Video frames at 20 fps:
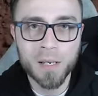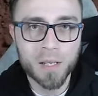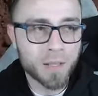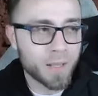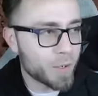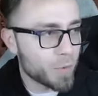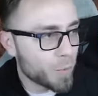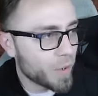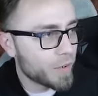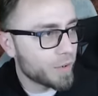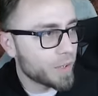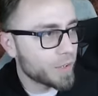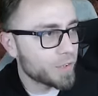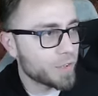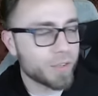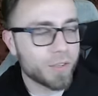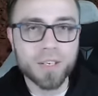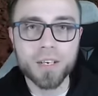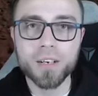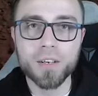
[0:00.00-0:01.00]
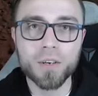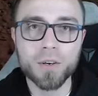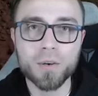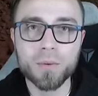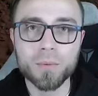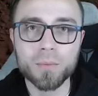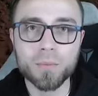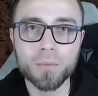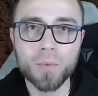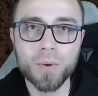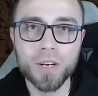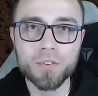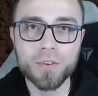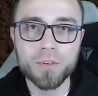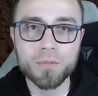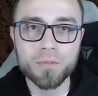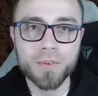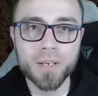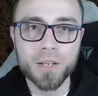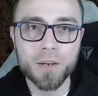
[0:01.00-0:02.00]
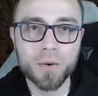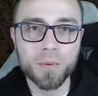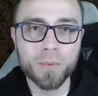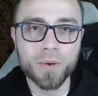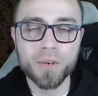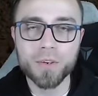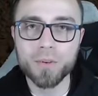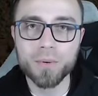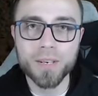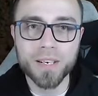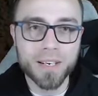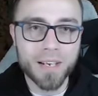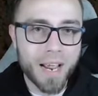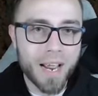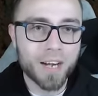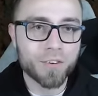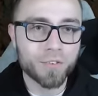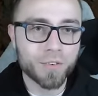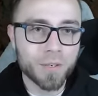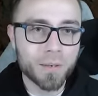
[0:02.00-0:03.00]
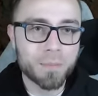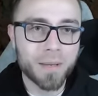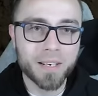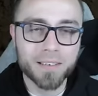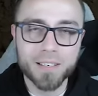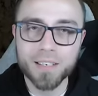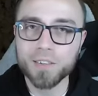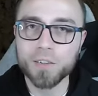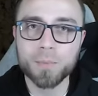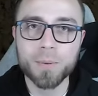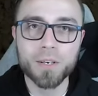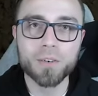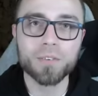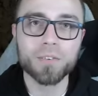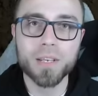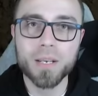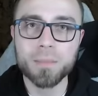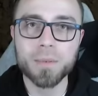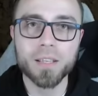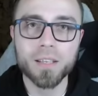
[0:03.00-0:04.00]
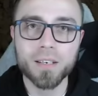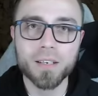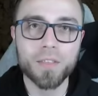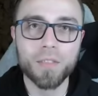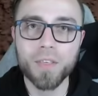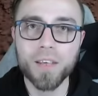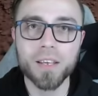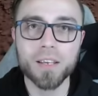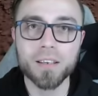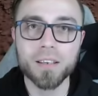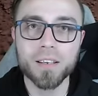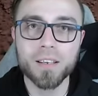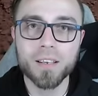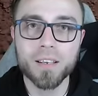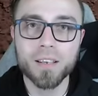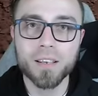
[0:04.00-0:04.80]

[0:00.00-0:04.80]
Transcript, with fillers: Like, where else are you going to go watch a video where you can actually make Deathspeaker's Amulet a thing?